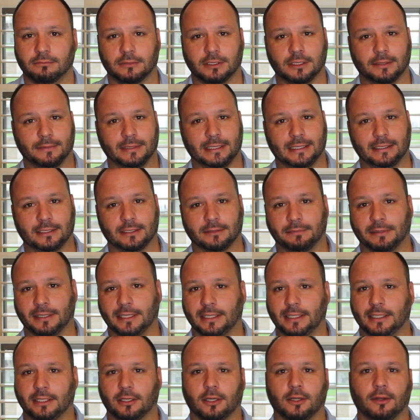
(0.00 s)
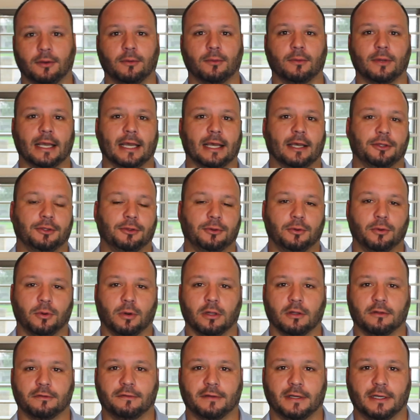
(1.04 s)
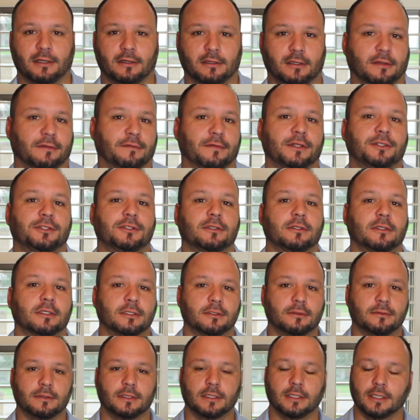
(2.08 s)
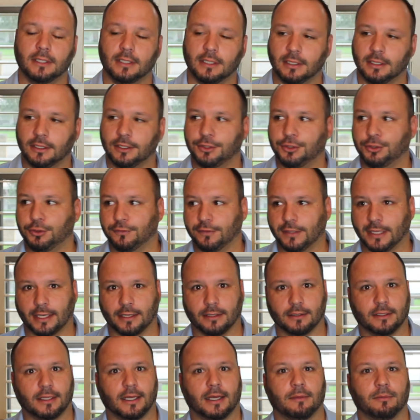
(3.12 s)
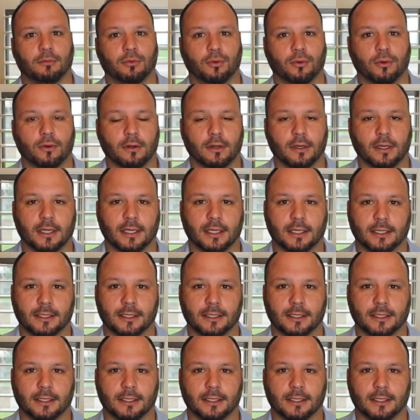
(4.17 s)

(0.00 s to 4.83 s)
I mean, depending on how you qualify on a conventional loan, you've got a lot more